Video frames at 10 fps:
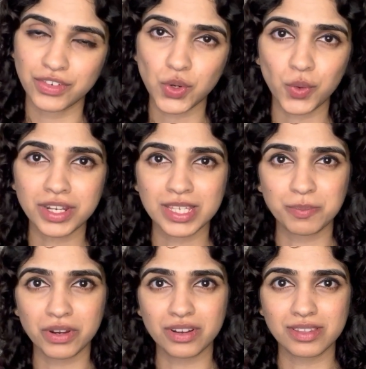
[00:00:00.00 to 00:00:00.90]
don't
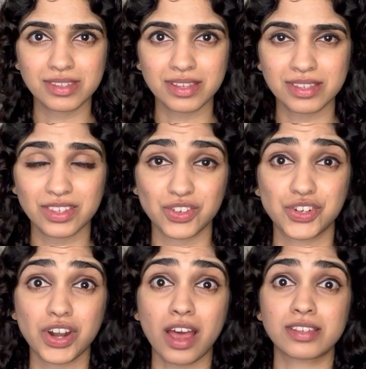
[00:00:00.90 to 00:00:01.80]
experience this
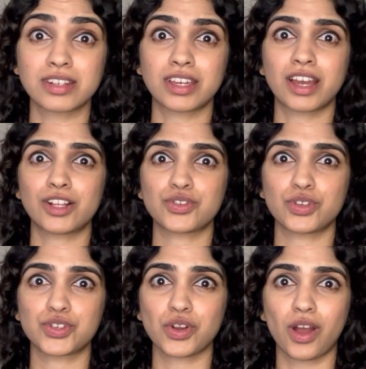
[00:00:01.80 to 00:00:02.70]
drastic cultural
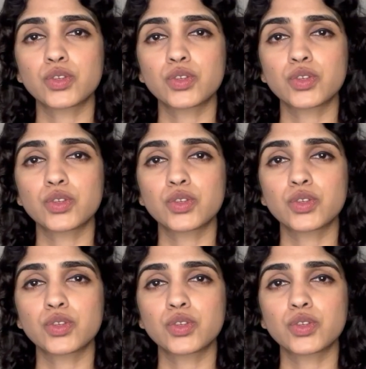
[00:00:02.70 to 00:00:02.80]
shock,